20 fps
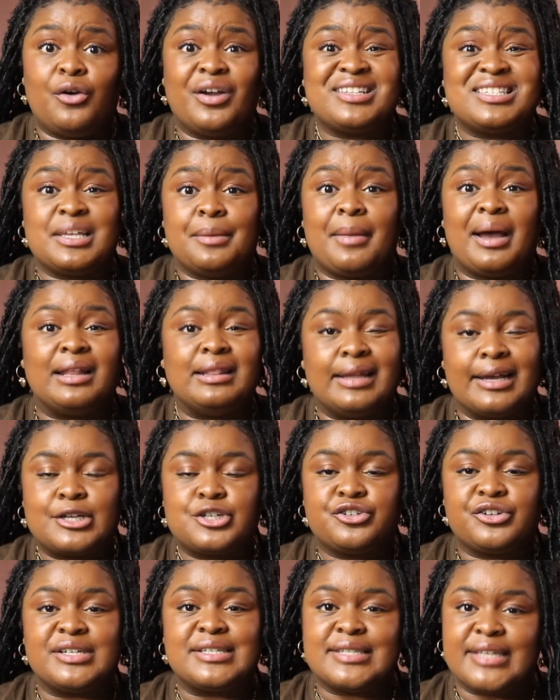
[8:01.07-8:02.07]
It's in my
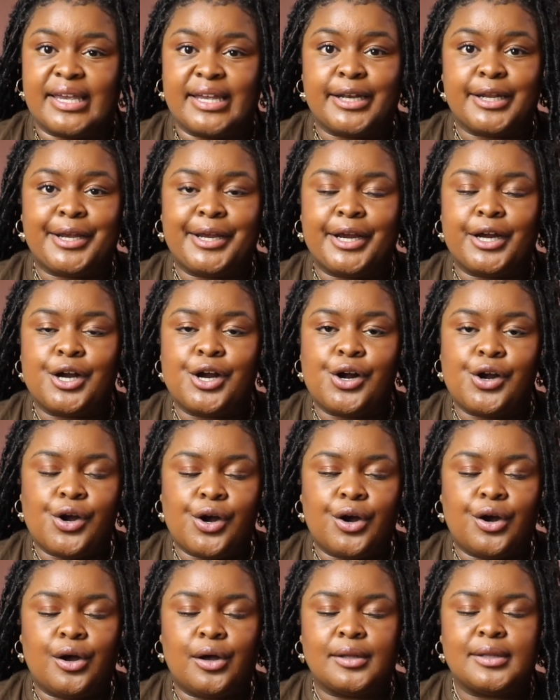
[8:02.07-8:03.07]
luxury skincare
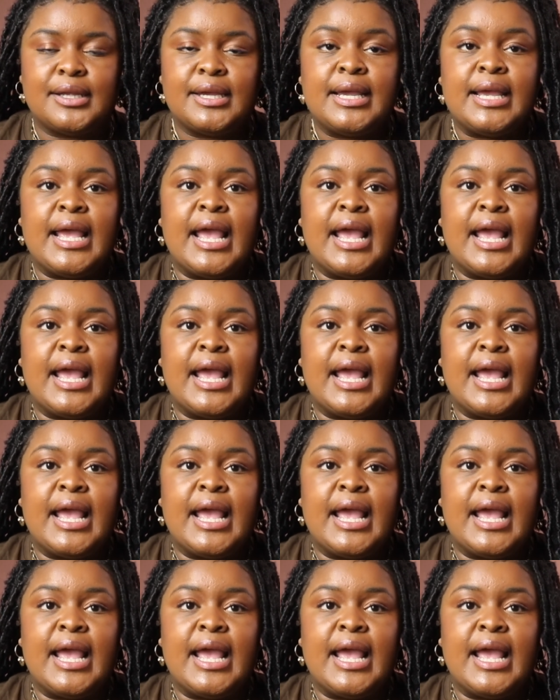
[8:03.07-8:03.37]
haul.